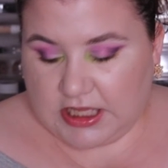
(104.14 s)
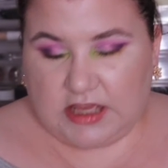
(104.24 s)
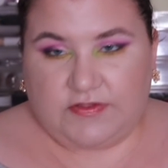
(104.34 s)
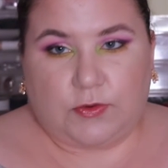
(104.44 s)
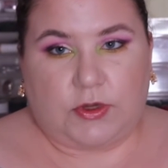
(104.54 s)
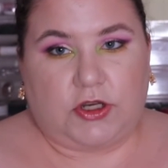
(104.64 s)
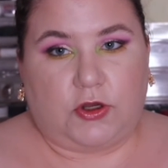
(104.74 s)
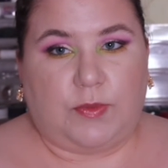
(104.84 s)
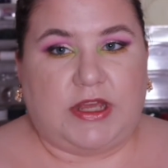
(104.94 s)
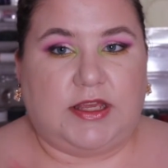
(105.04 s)
if you want to
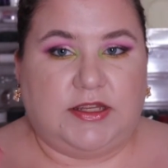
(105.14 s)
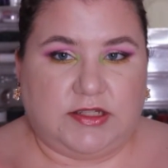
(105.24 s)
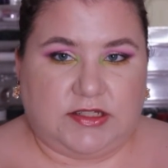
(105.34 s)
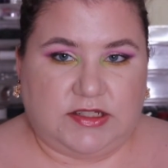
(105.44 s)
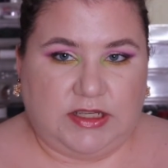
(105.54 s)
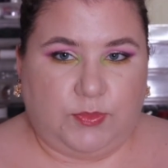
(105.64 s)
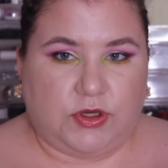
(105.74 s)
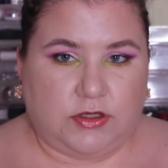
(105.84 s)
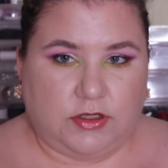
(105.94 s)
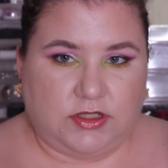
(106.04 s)
know my deep
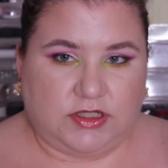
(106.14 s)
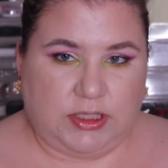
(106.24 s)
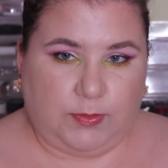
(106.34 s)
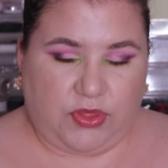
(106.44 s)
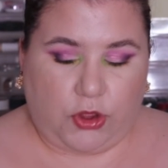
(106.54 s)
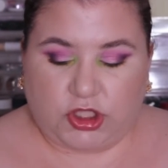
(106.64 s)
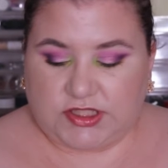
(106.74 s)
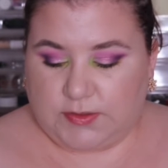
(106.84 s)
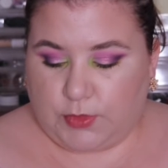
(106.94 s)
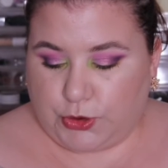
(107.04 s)

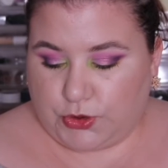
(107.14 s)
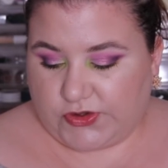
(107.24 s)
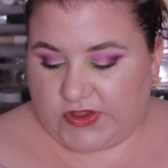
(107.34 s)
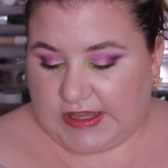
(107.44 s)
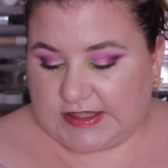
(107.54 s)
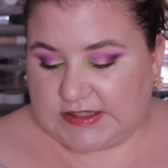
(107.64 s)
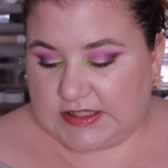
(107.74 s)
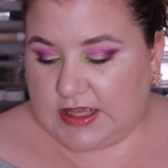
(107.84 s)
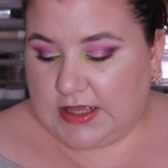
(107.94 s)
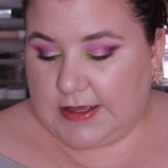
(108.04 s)
thoughts about those things,